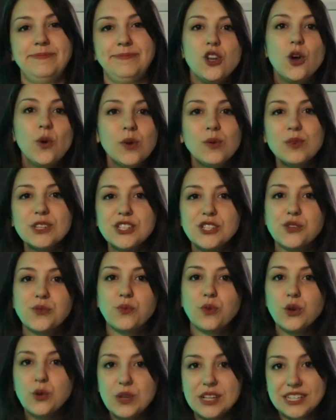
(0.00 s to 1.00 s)
No one wants to
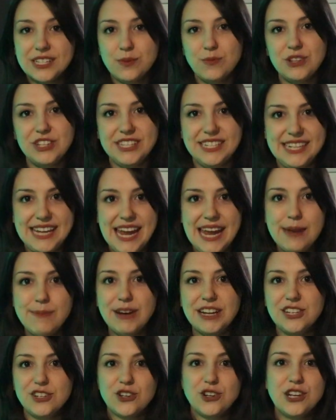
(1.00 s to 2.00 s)
ruin someone's day
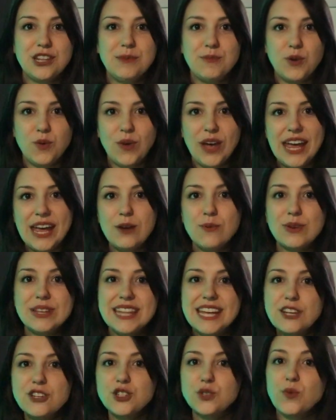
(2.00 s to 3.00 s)
by turning them away when
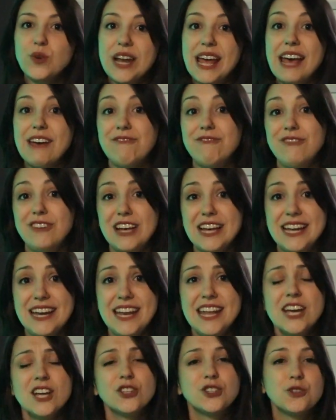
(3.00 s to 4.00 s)
they just want to have
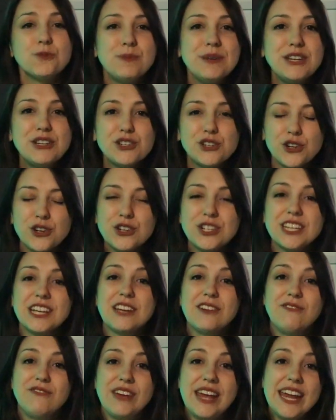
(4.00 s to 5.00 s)
fun. So be sure to
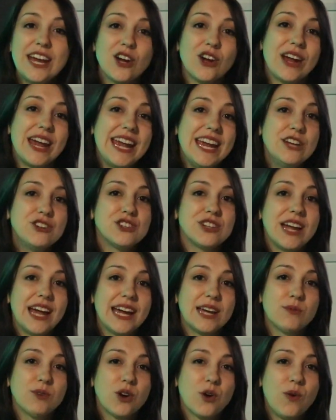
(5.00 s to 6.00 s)
convey your age and
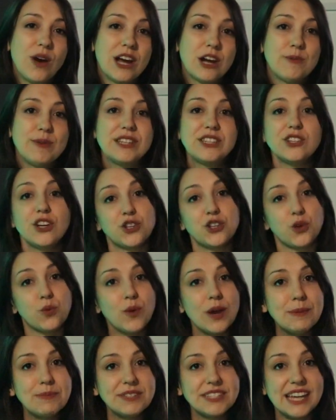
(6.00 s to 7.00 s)
height requirements on your
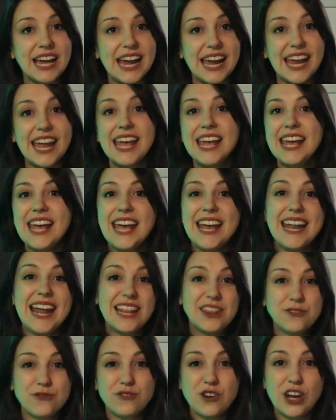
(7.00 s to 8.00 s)
website and
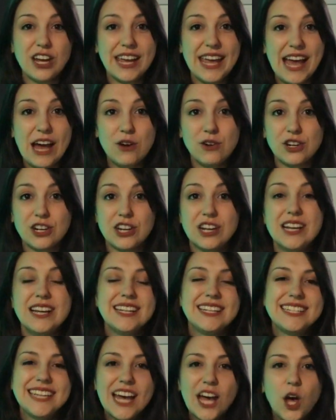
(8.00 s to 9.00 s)
at the front counter
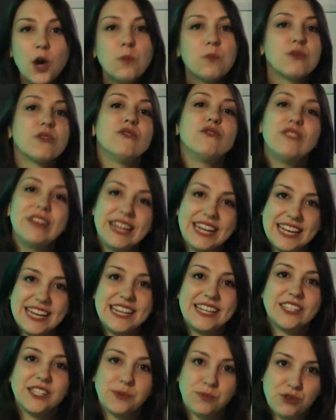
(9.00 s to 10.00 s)
to help prevent
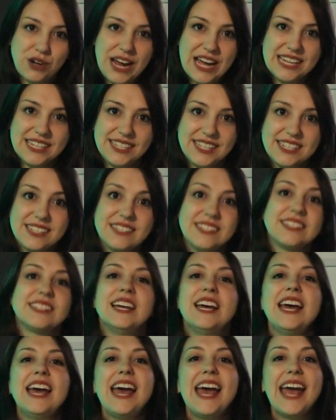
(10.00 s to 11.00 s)
any surprises.
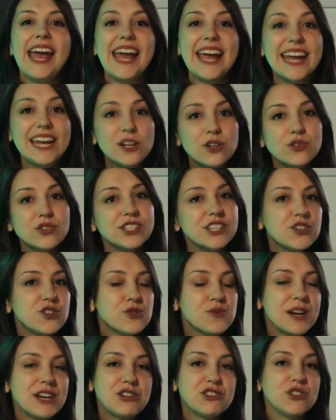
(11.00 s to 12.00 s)
Handle
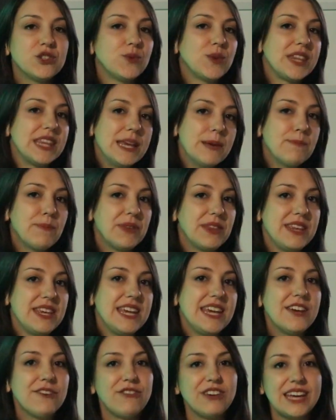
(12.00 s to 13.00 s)
situations with
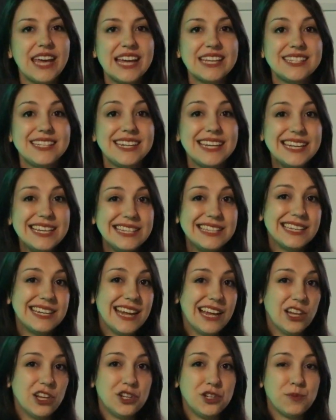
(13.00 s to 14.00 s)
empathy if a guest is
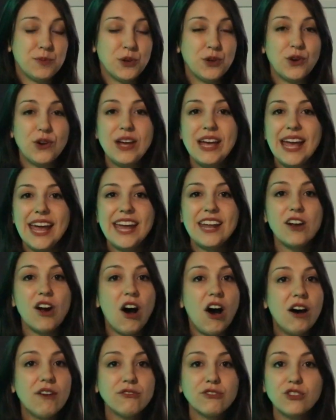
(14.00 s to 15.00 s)
ineligible and
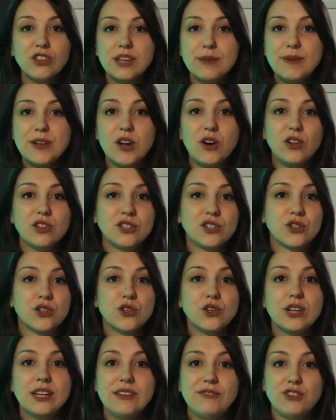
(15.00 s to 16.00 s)
offer them an
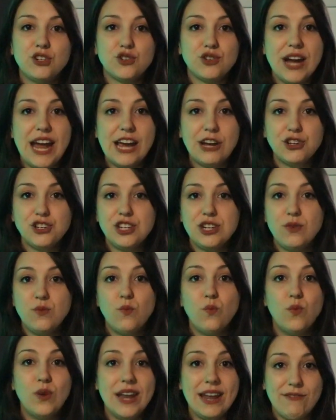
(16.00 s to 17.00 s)
alternative
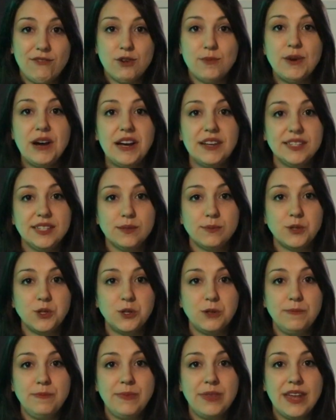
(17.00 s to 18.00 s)
attraction whenever
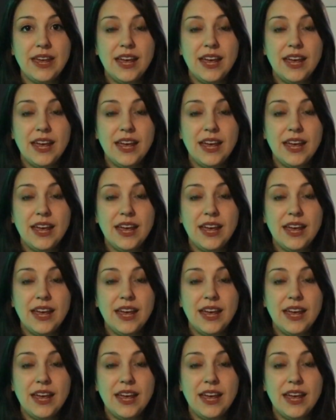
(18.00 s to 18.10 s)
possible.